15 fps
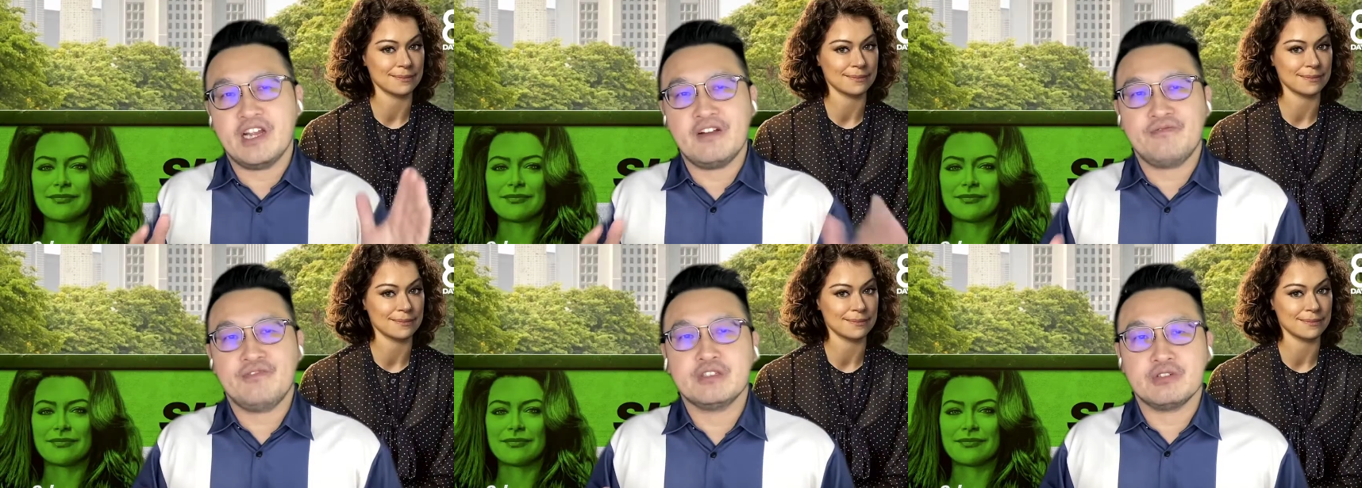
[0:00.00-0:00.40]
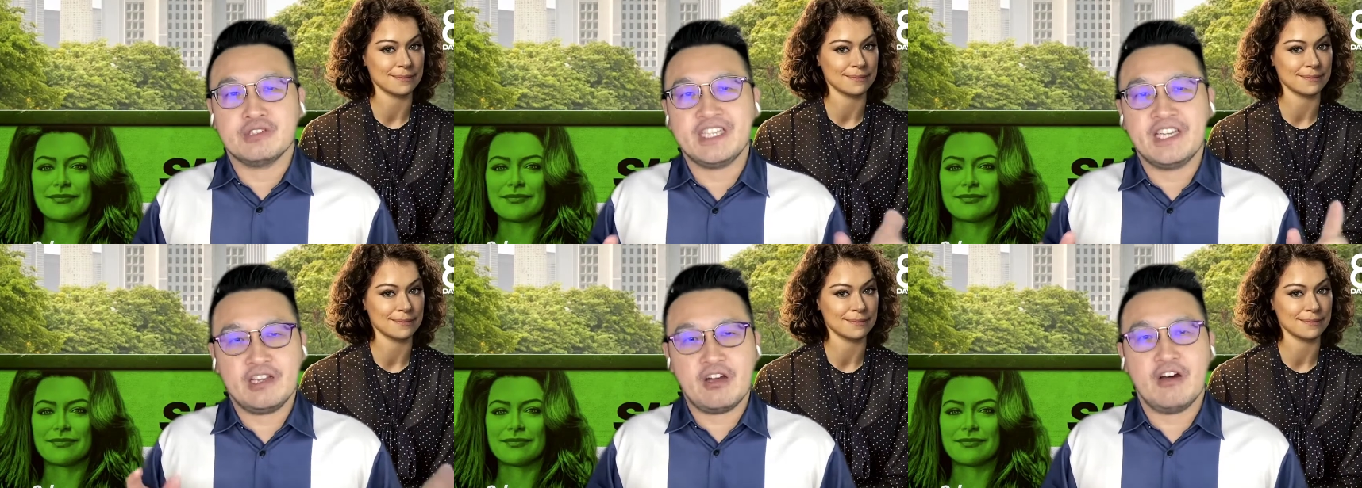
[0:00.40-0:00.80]
Speaker 1: Jennifer to
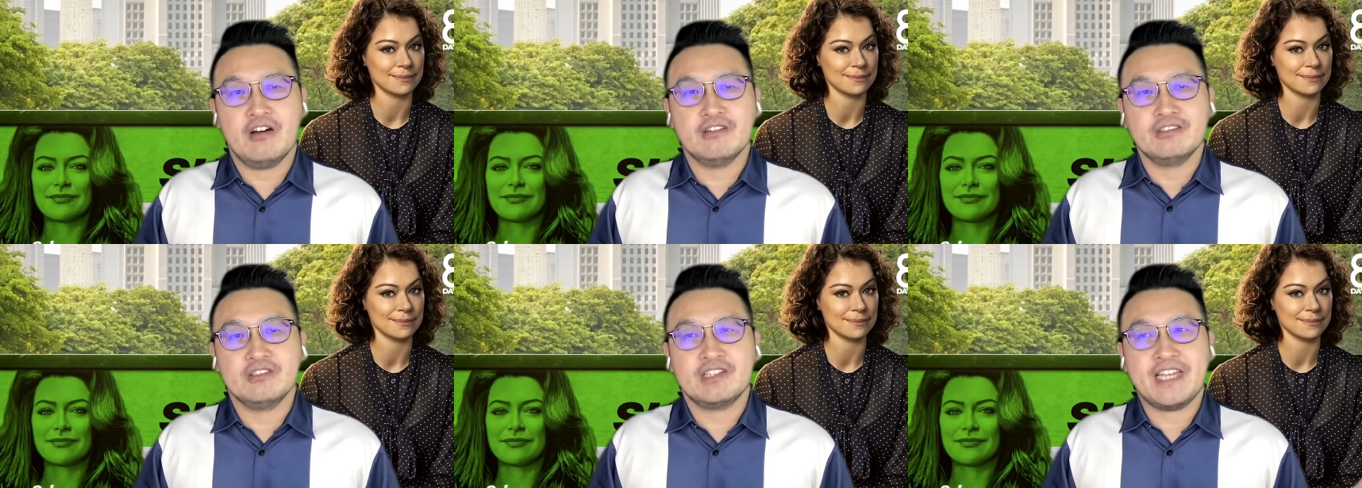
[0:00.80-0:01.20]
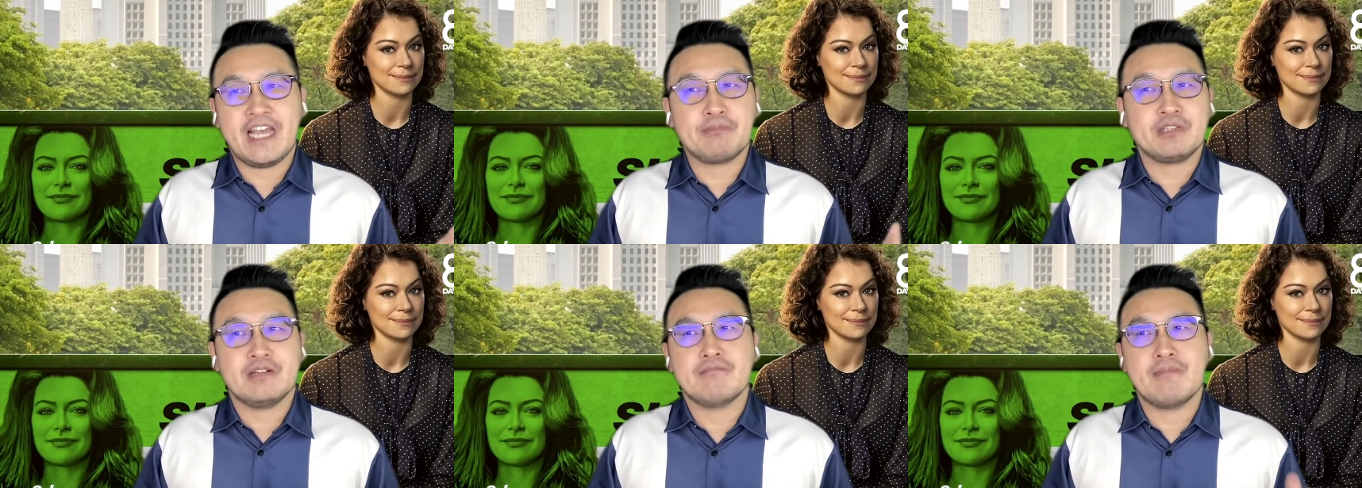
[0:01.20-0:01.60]
take on
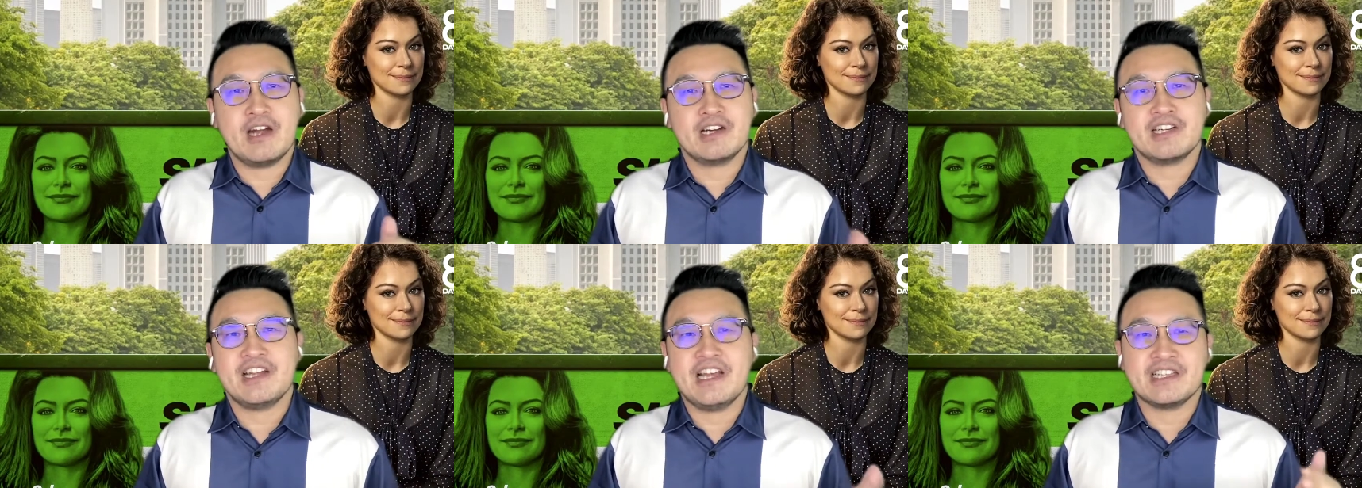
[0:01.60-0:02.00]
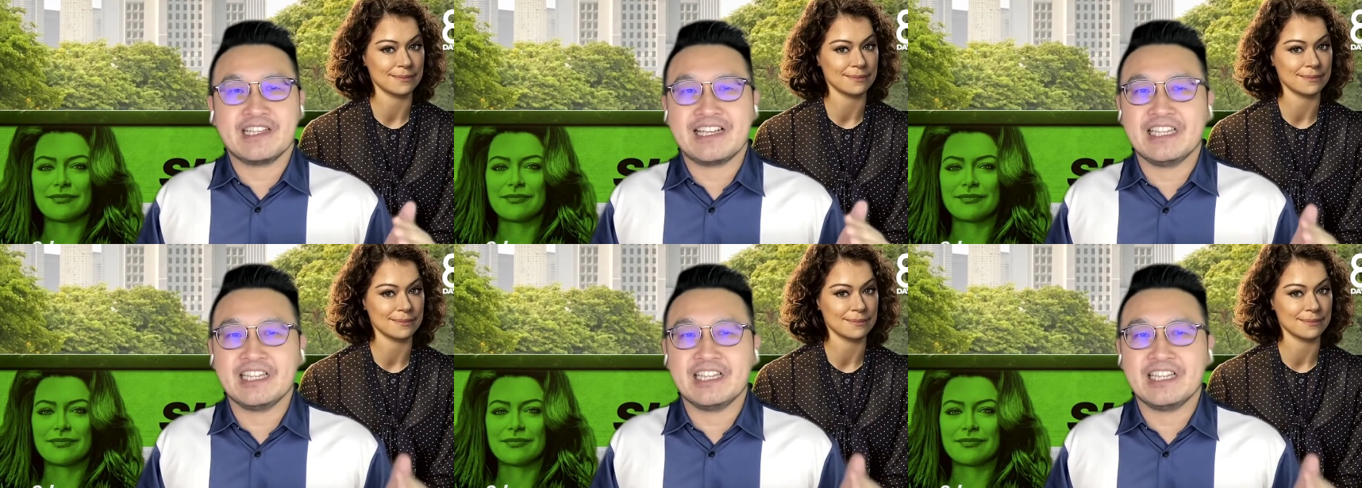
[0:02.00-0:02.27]
Captain America as a